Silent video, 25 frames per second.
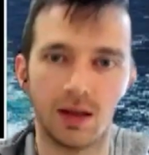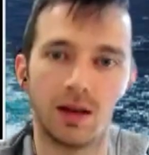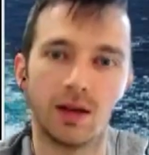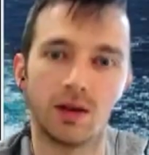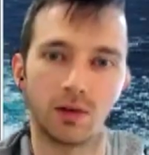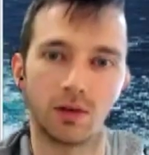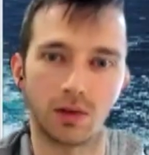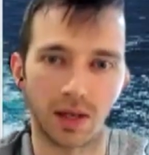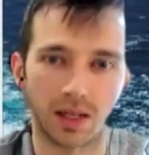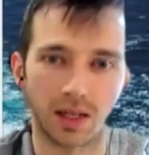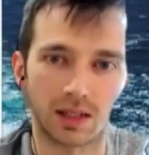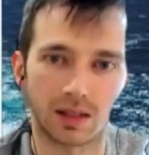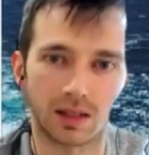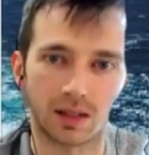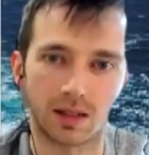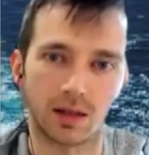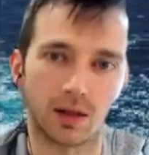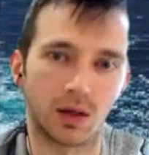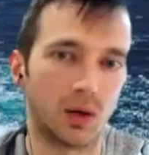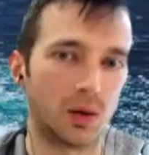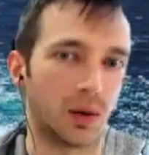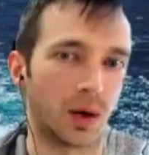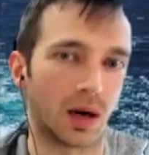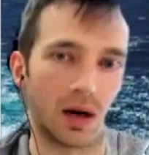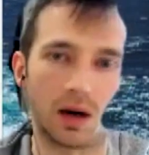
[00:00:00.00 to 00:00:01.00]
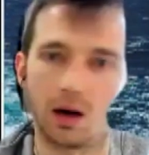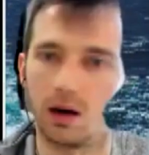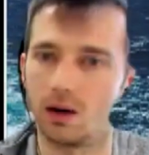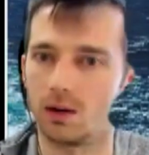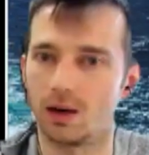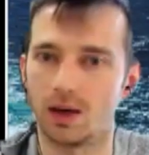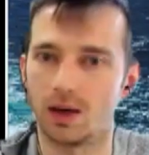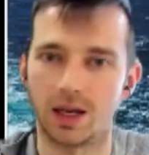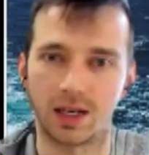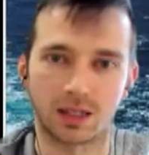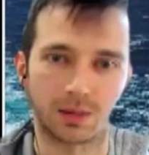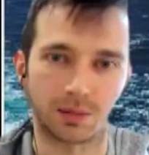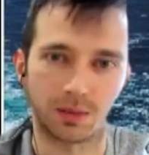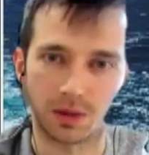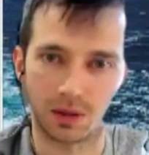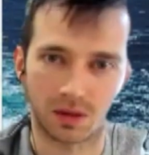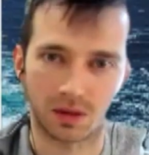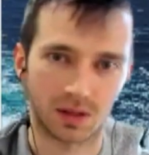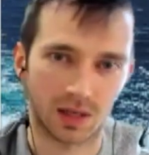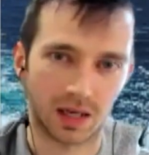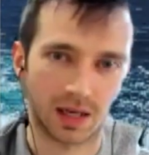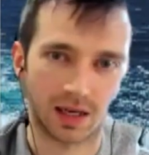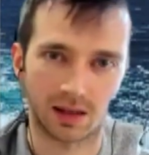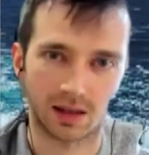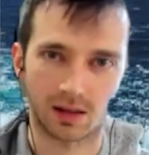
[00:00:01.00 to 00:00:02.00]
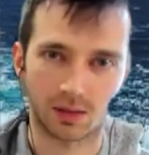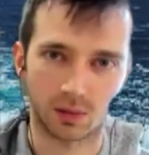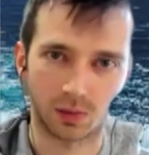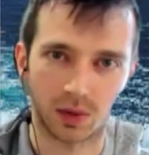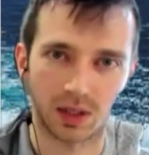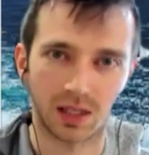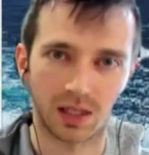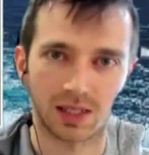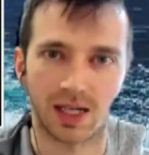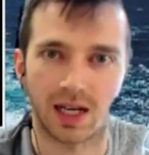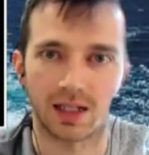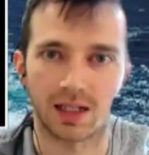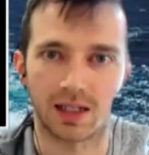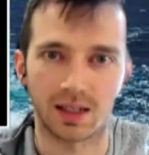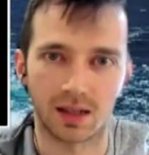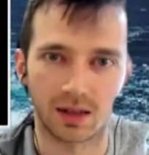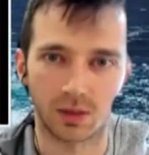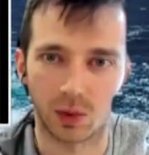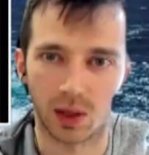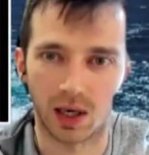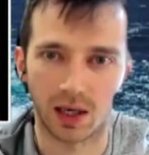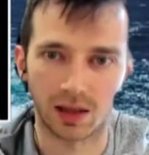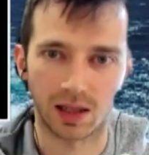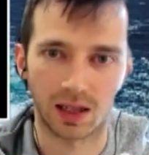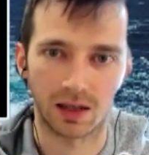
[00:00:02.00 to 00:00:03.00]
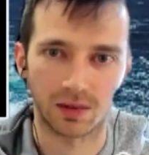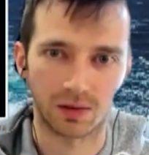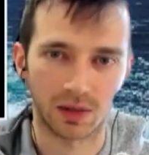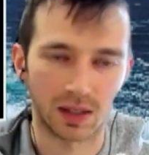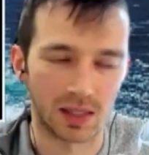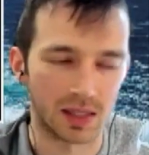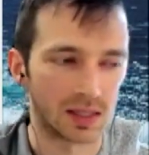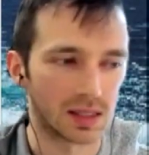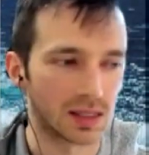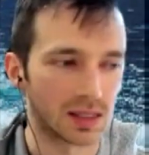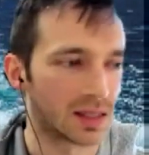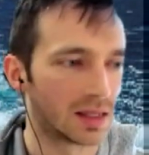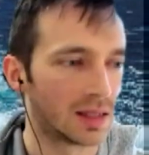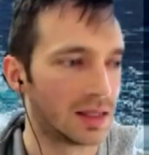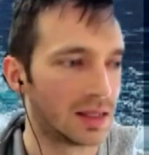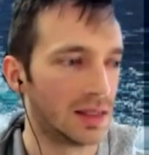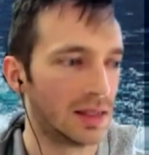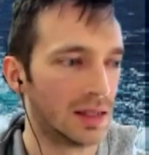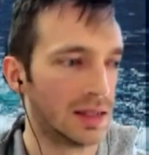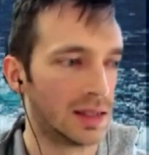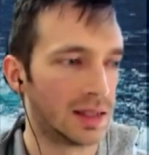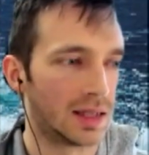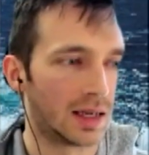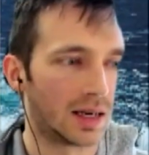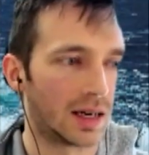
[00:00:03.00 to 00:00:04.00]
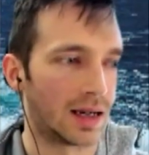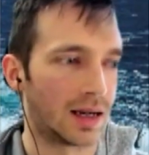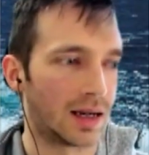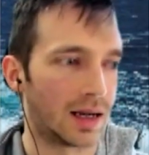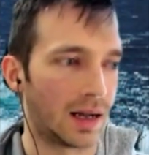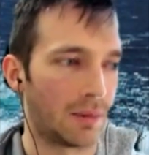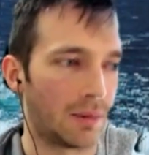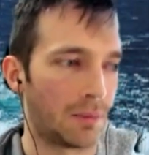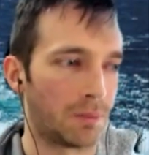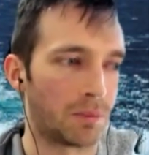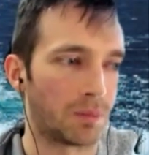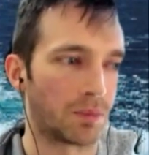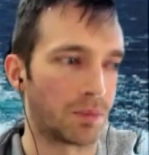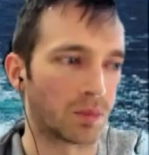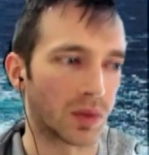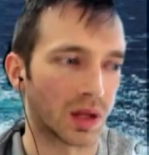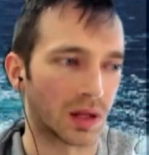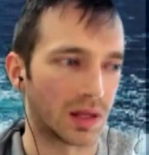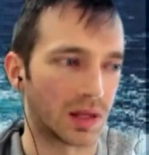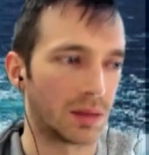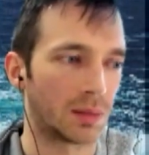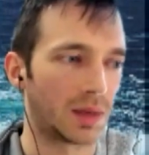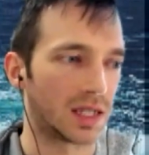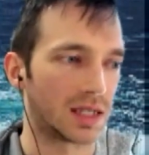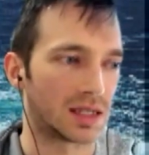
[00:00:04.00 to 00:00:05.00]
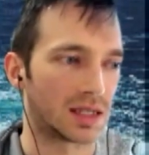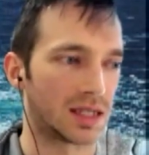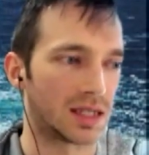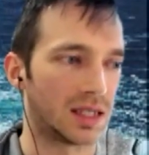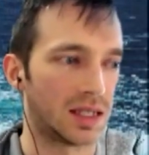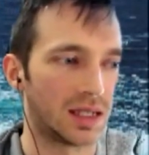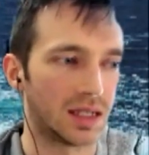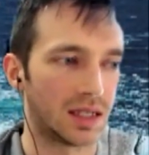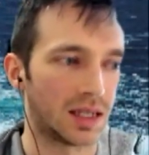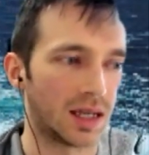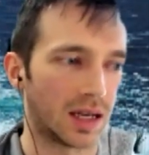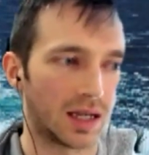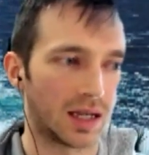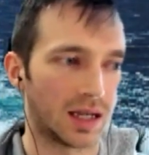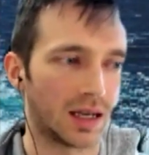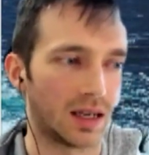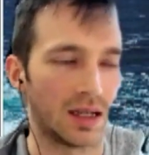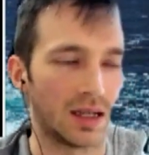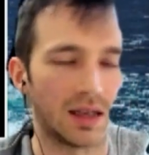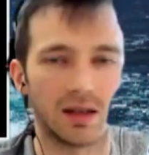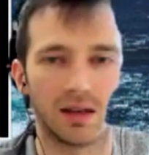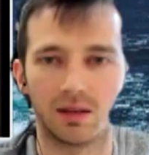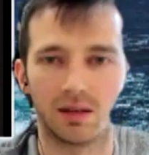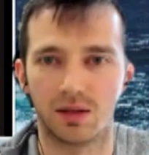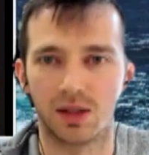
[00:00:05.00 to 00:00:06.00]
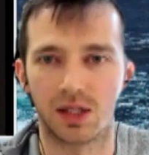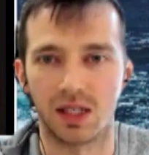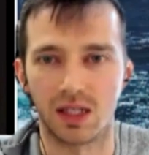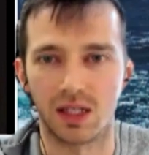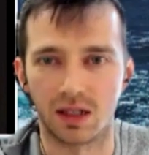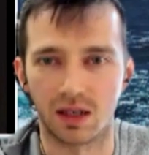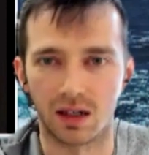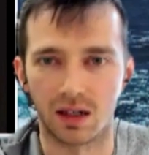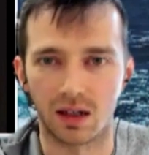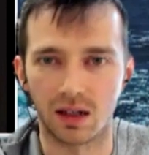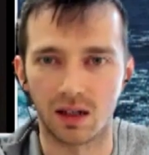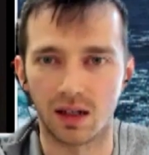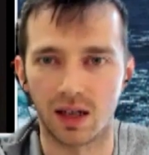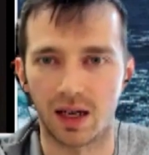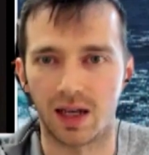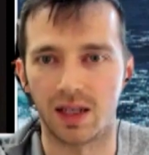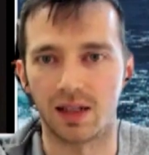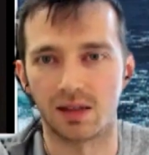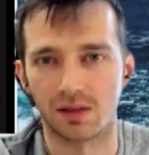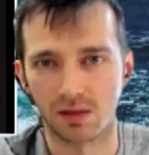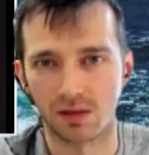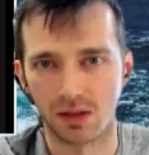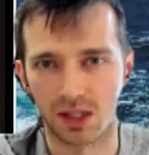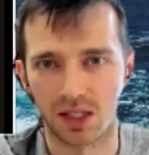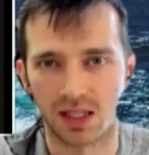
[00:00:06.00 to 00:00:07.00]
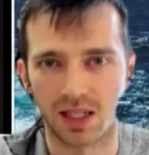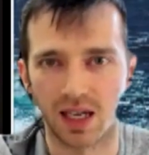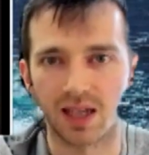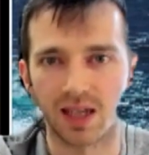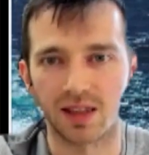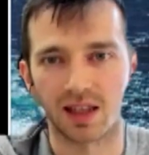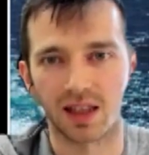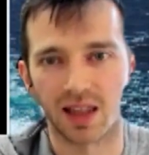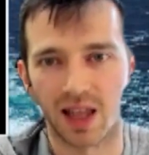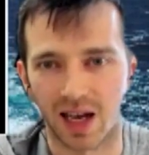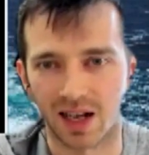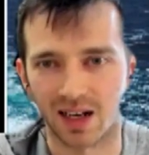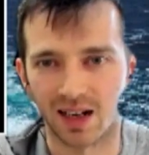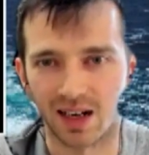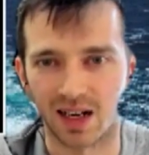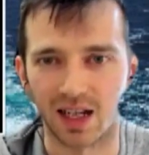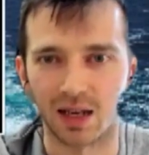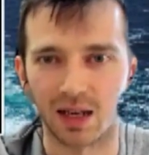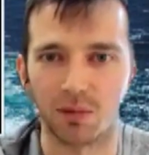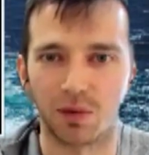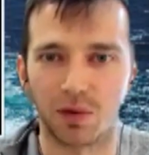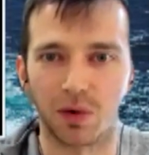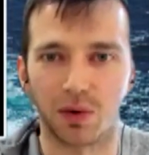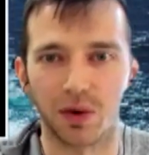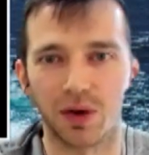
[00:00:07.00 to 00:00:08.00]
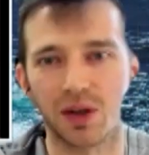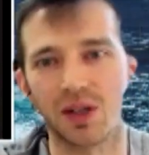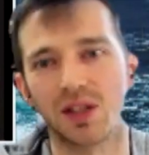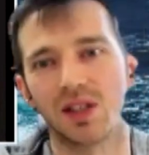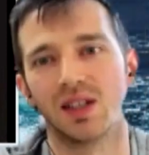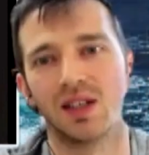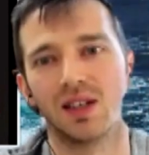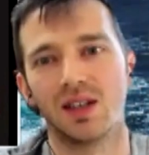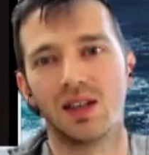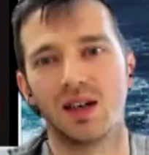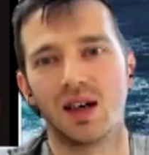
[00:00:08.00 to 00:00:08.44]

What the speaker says: right, who are experts at what exactly the wildlife is, they might see a seagull and say the Latin name for it.